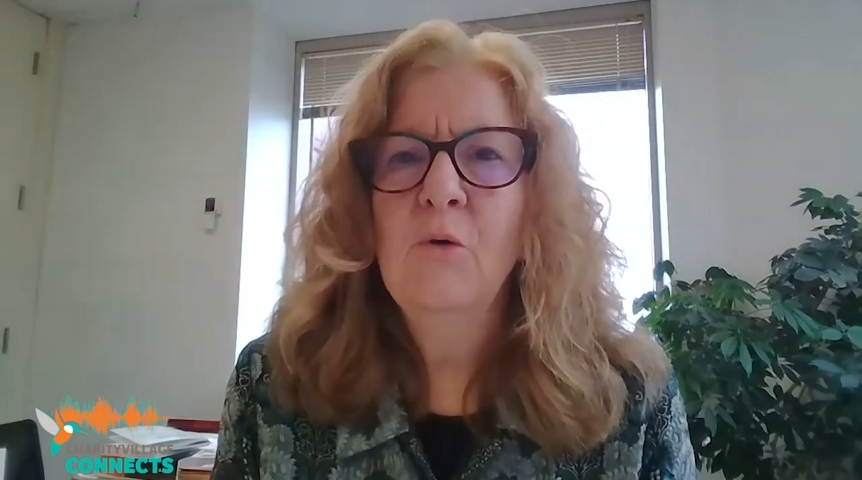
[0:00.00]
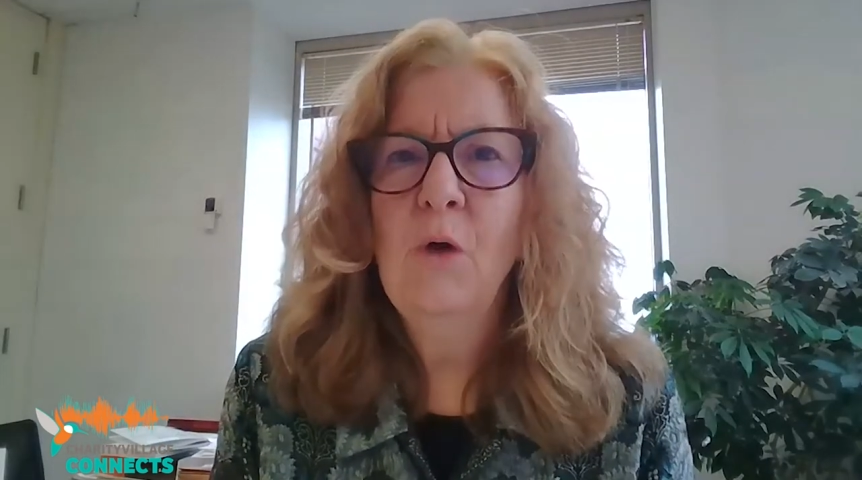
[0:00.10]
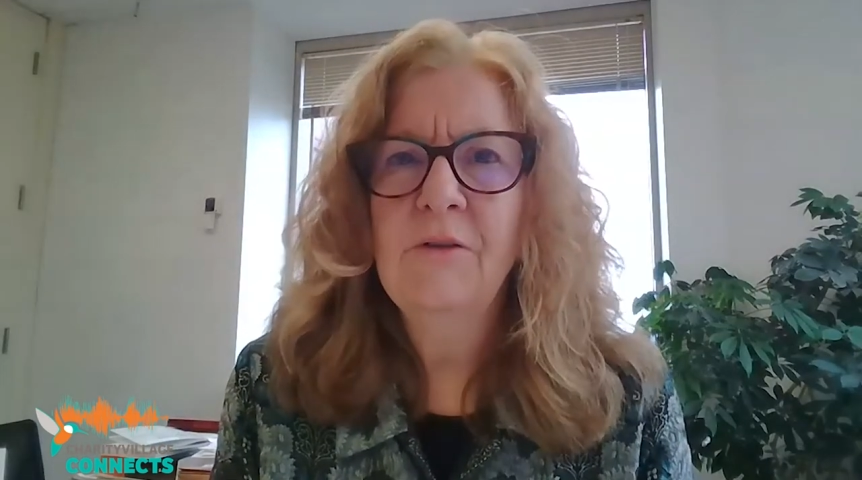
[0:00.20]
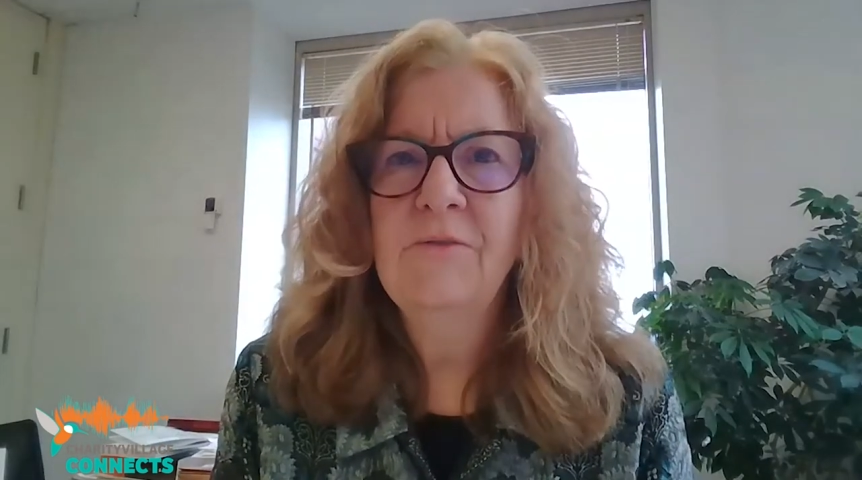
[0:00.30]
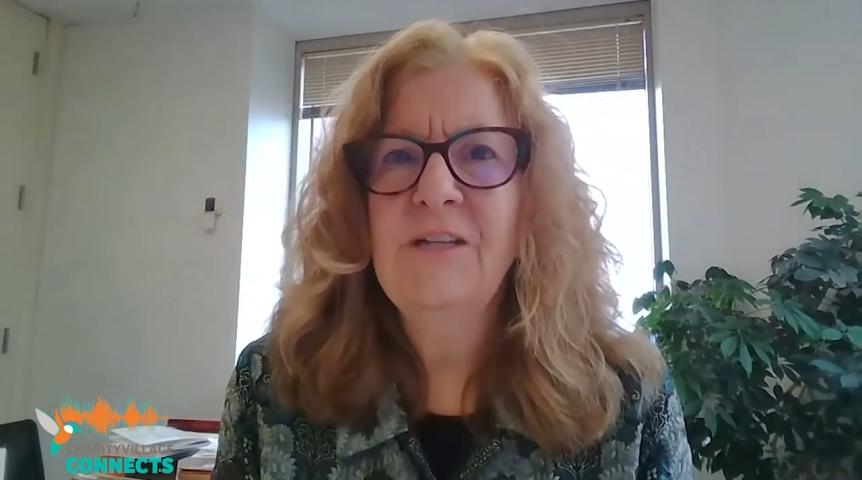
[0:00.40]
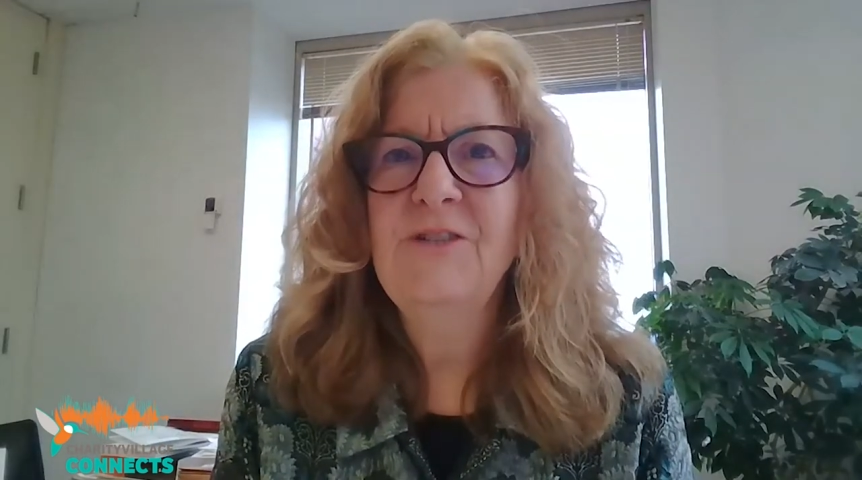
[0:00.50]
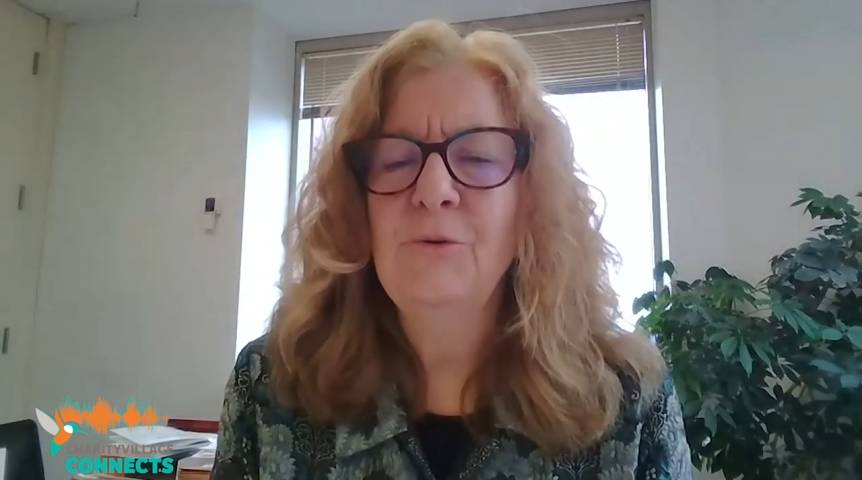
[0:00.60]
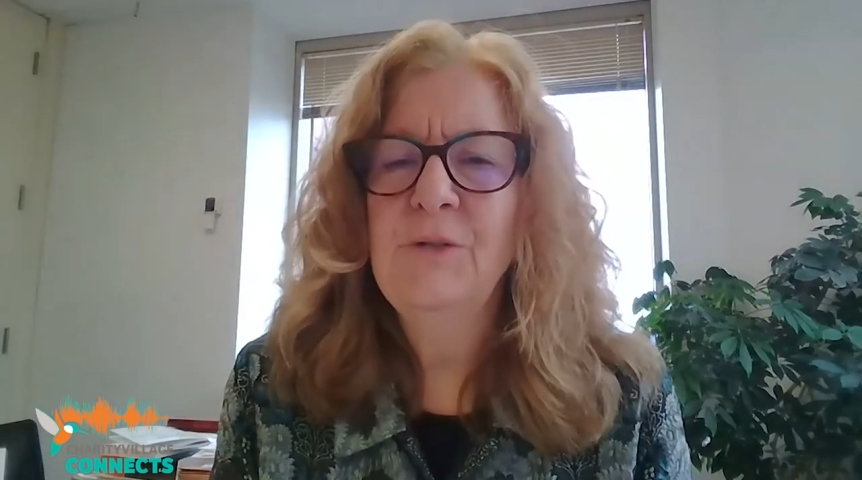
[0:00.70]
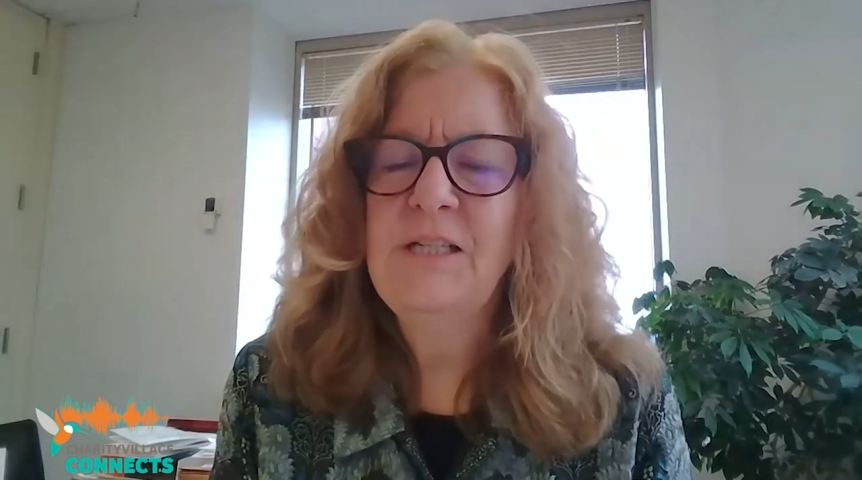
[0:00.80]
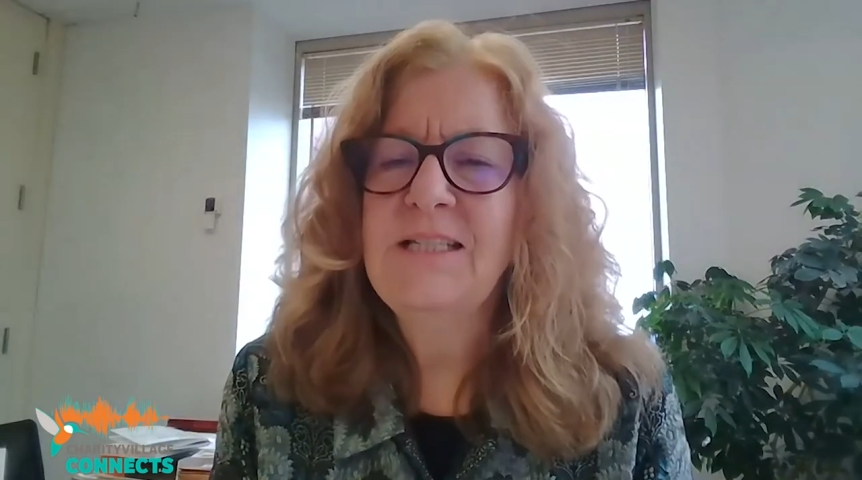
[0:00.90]
Qualified
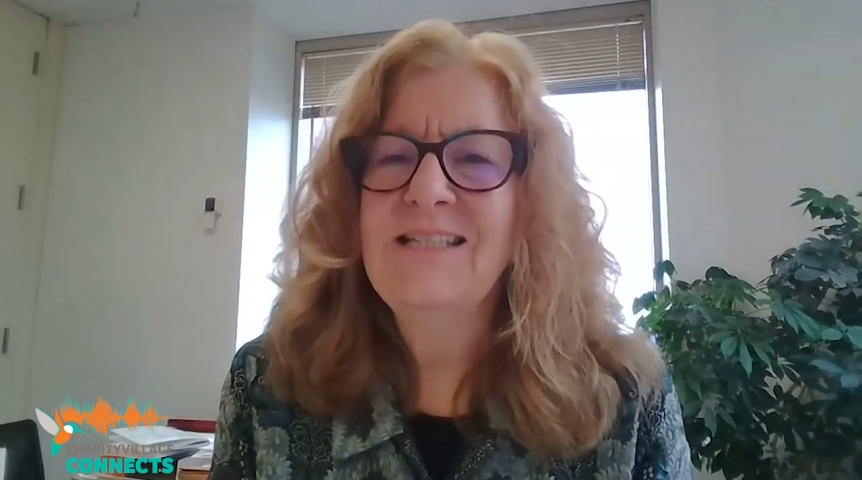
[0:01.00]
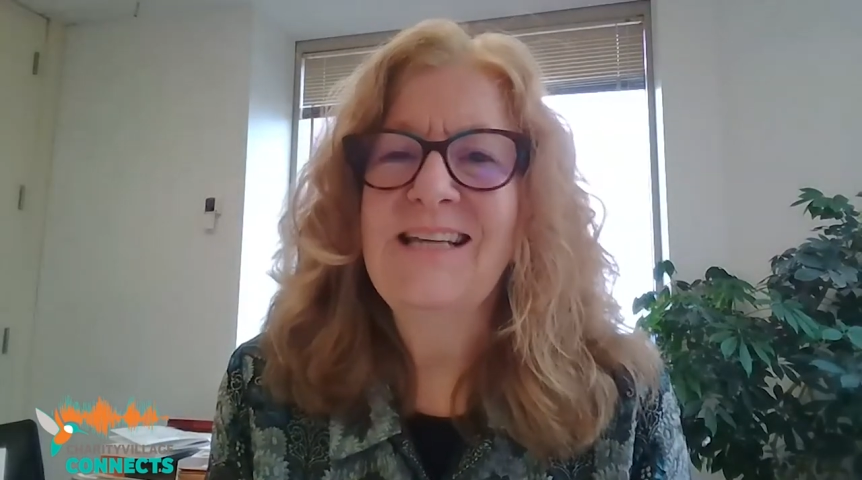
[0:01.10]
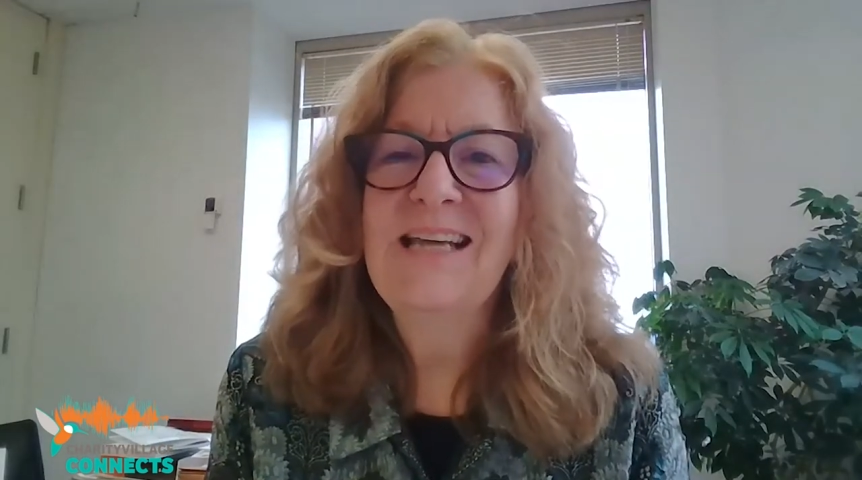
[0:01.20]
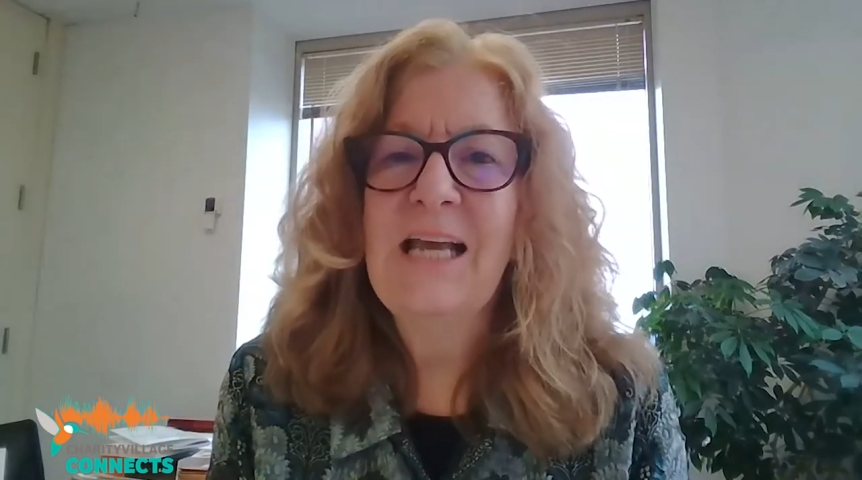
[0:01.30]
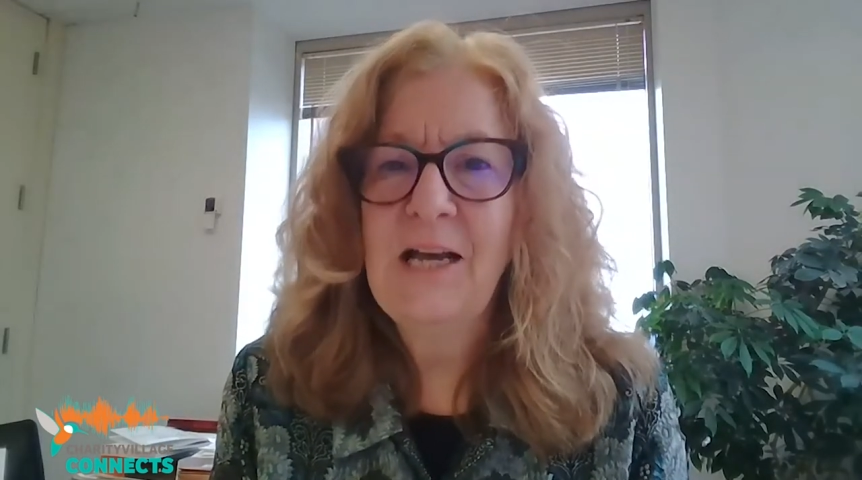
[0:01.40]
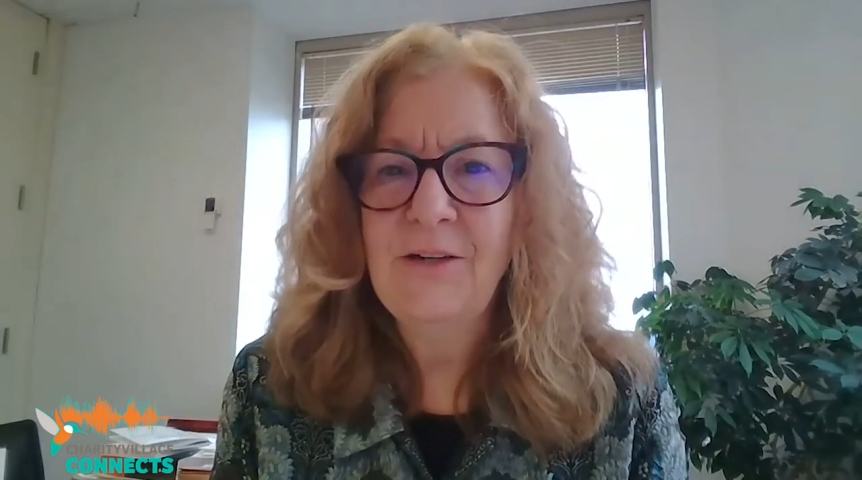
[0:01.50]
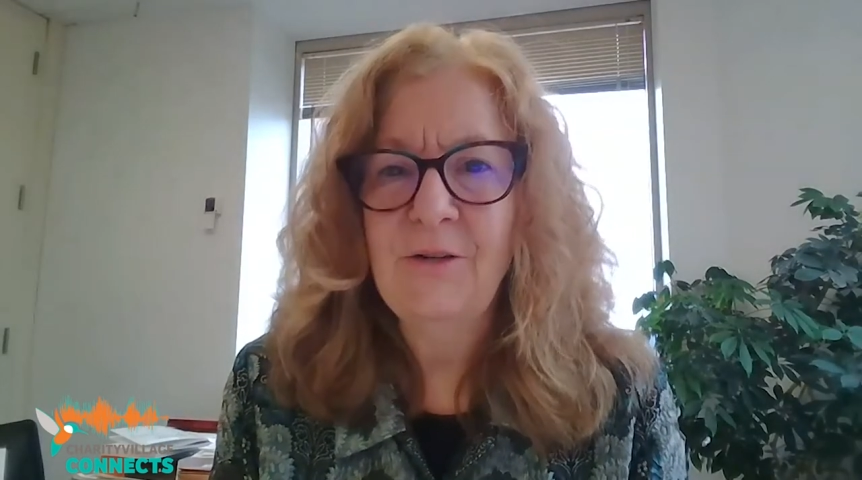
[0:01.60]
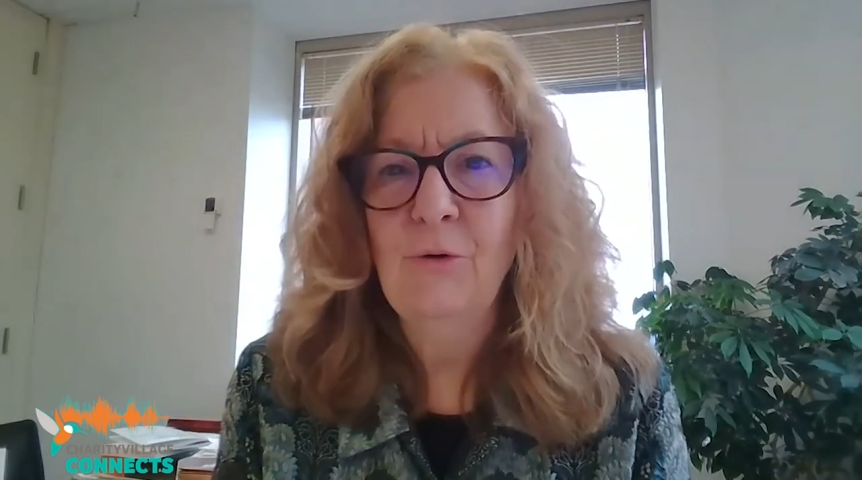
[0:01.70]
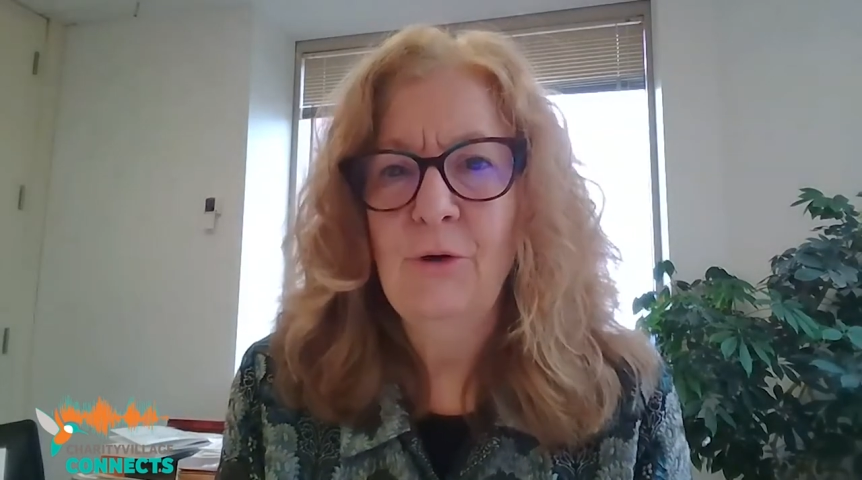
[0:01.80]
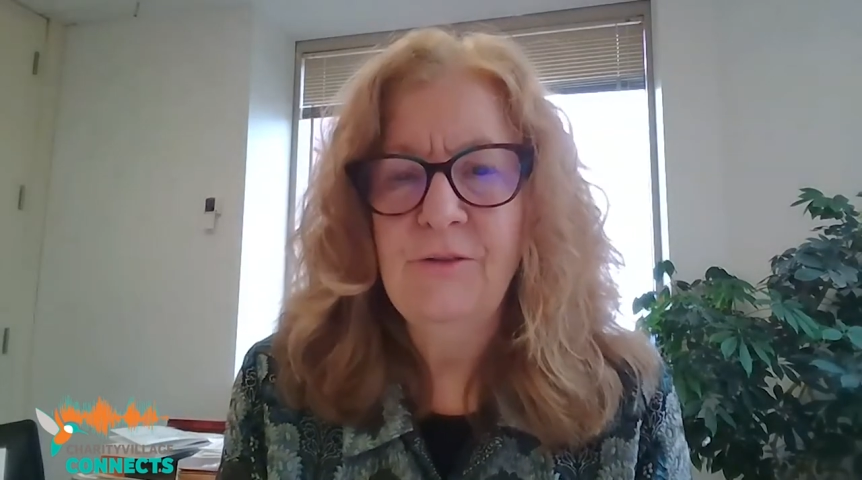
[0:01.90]
donees is a
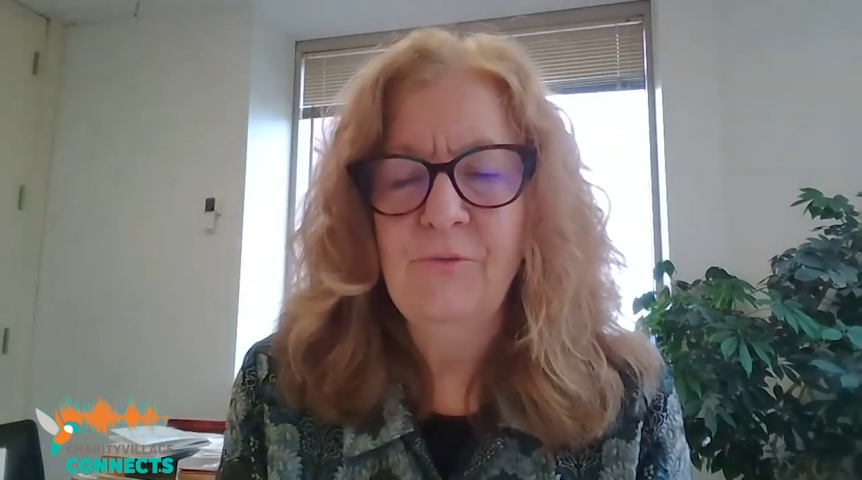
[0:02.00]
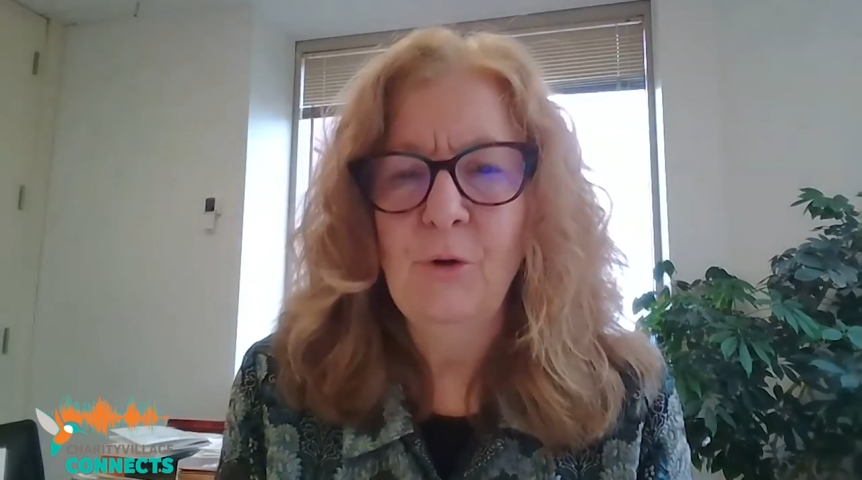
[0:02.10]
category of